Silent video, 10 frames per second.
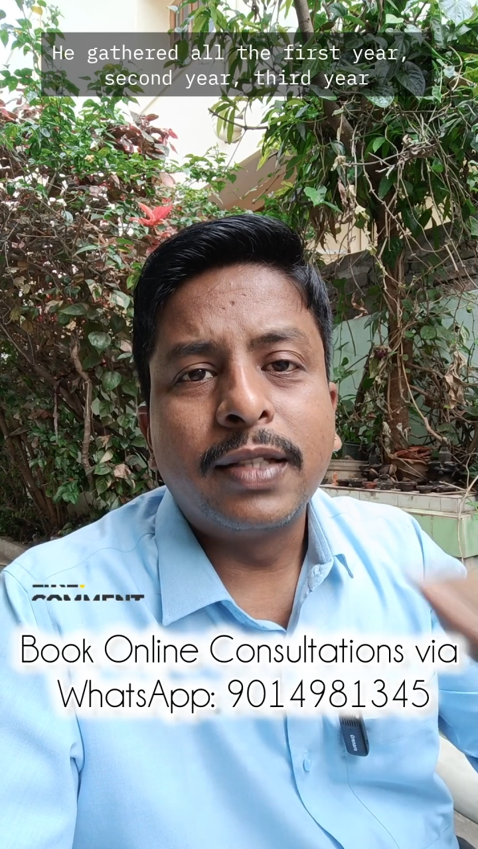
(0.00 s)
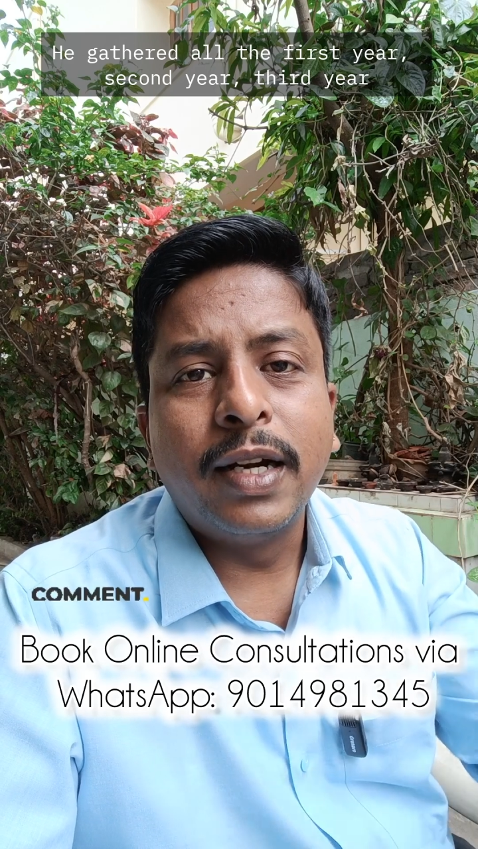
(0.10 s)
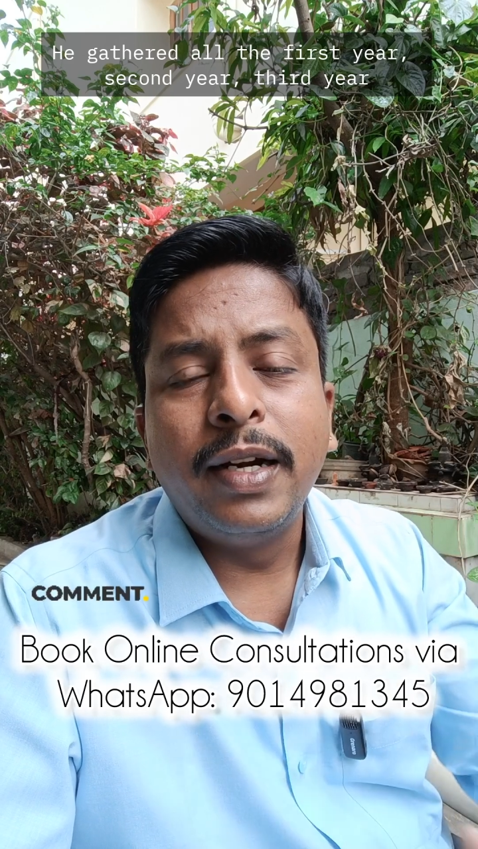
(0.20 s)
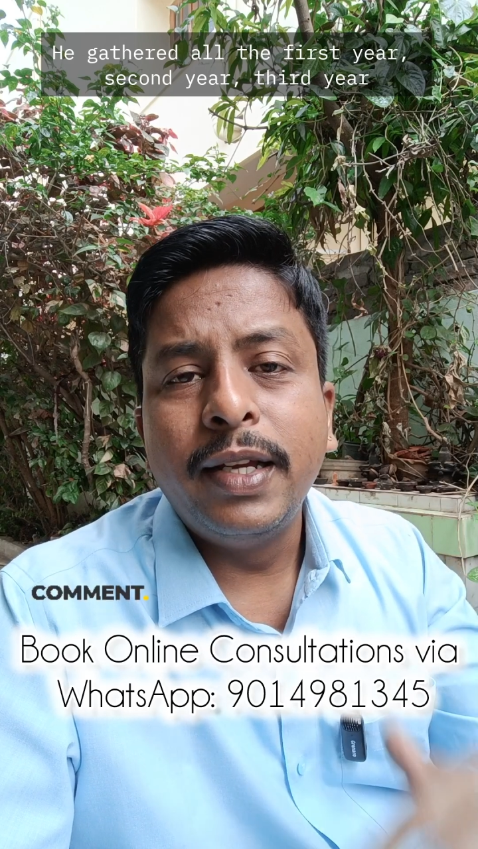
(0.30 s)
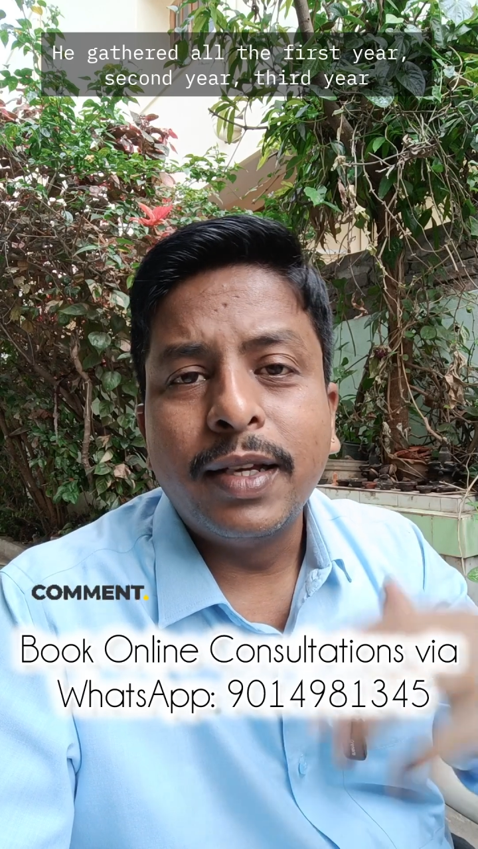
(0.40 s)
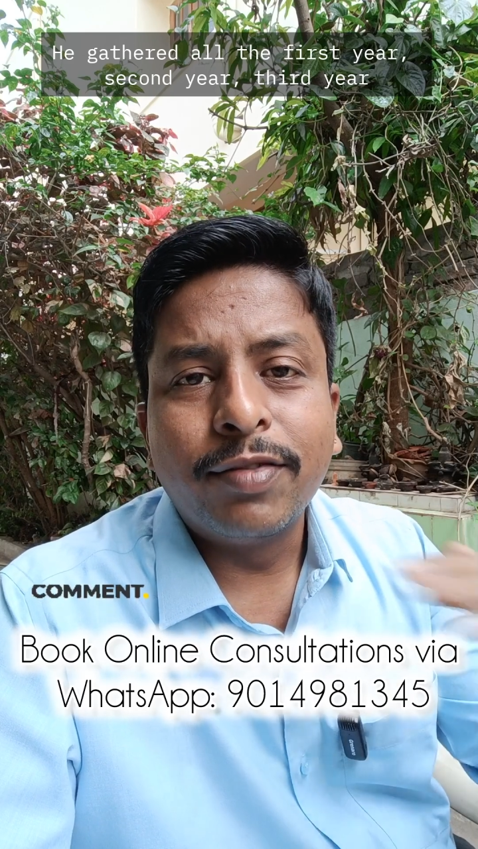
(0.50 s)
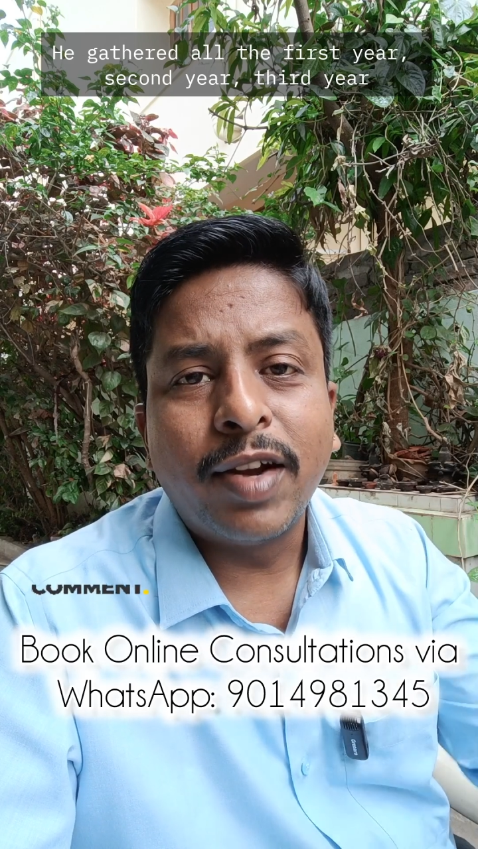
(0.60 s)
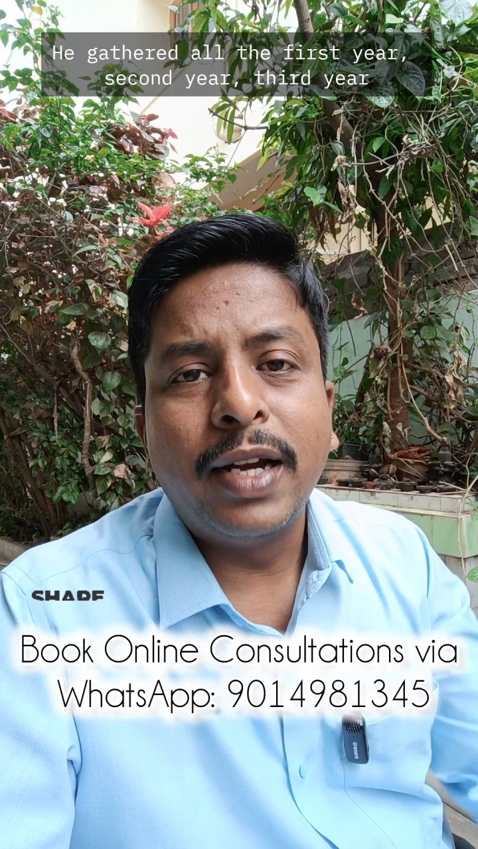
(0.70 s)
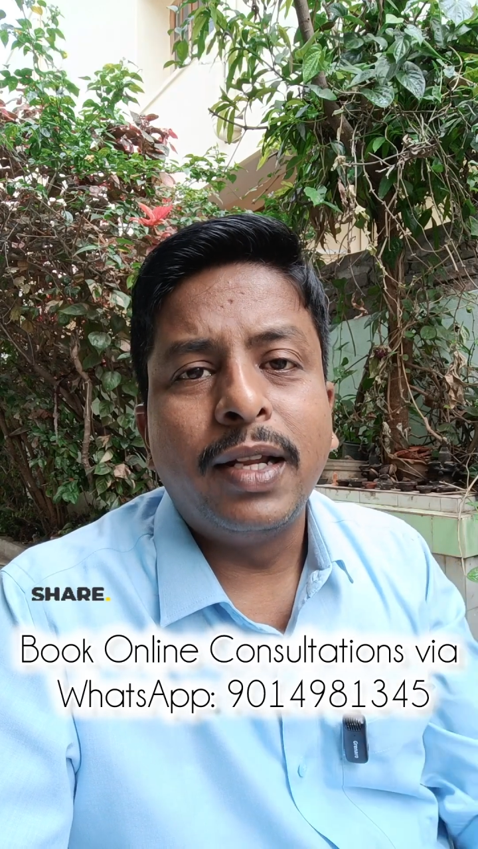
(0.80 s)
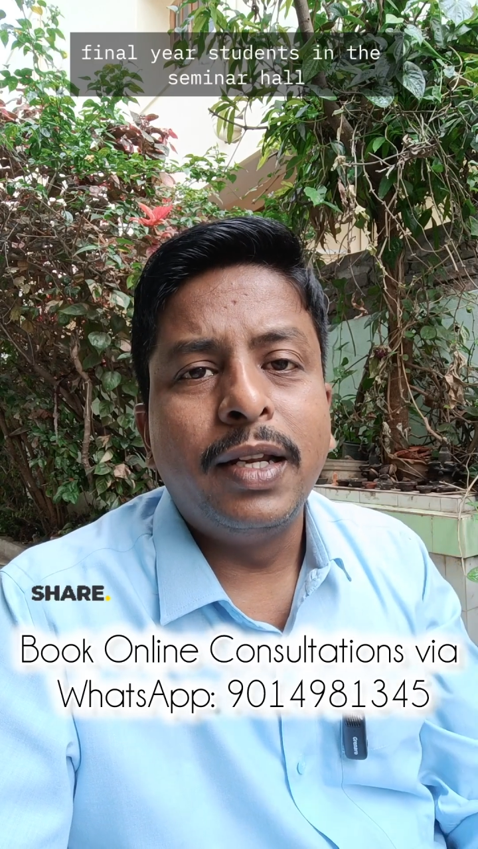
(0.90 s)
third year,
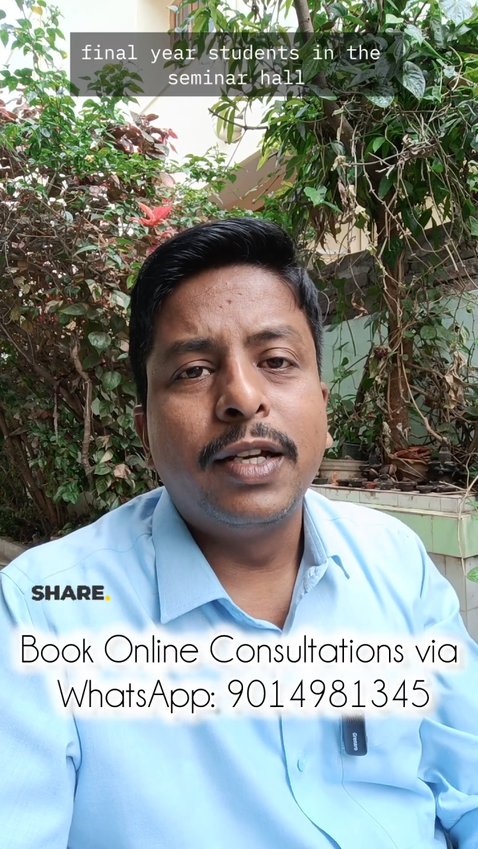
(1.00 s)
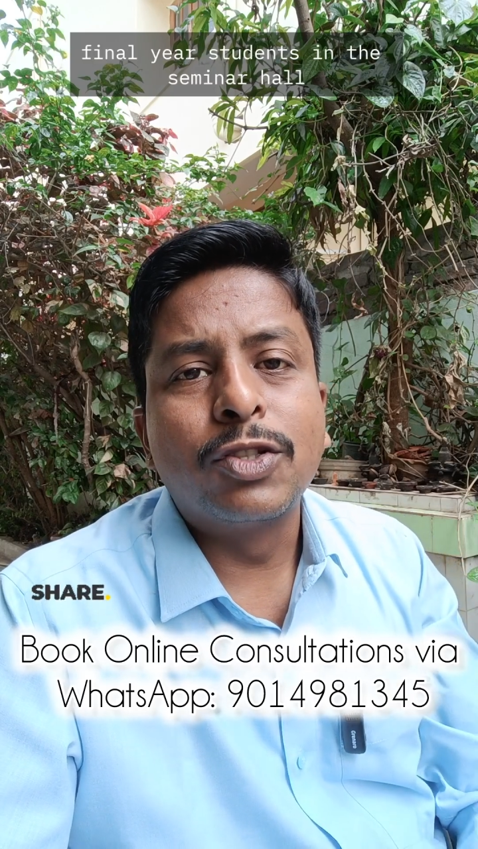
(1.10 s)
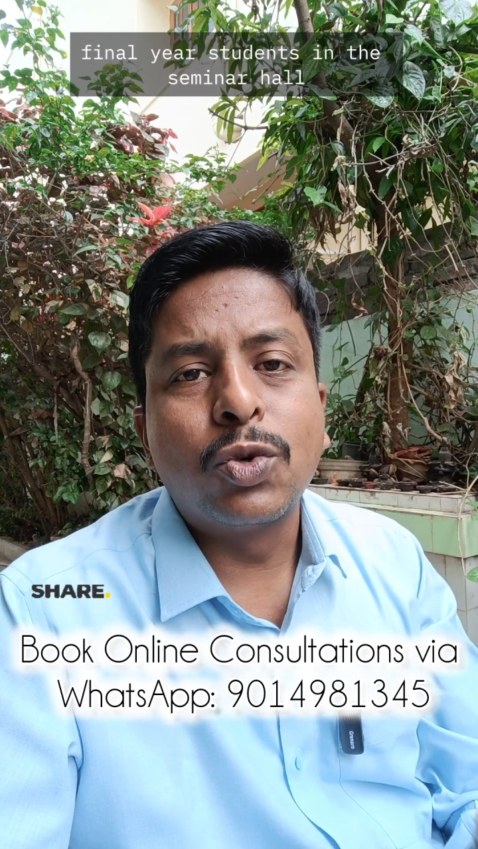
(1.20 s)
final year